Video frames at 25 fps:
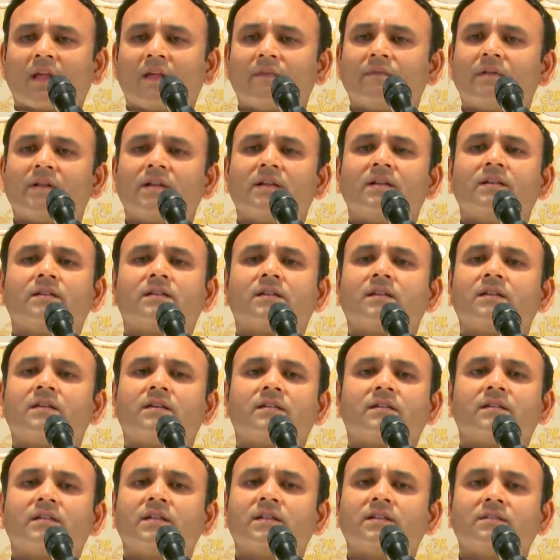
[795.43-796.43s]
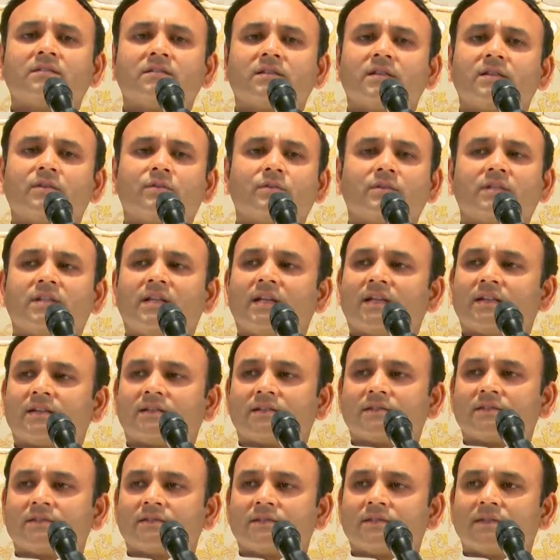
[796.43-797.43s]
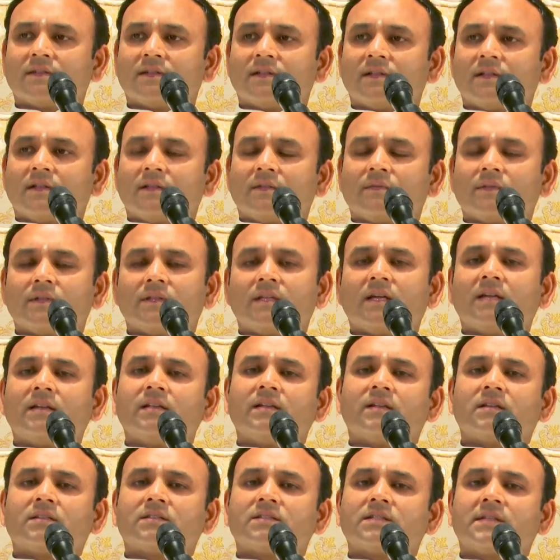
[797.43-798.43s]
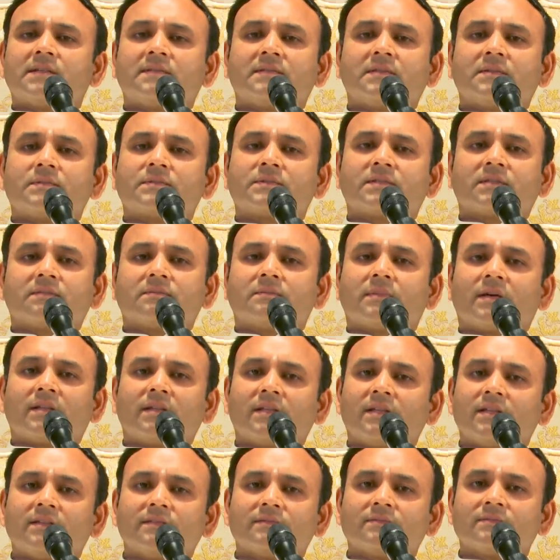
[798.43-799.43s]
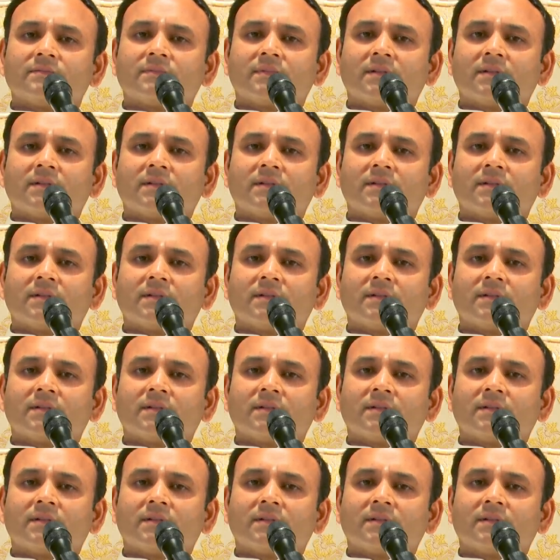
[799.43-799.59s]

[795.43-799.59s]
and very little earning he could get. With that, he had saved up some money.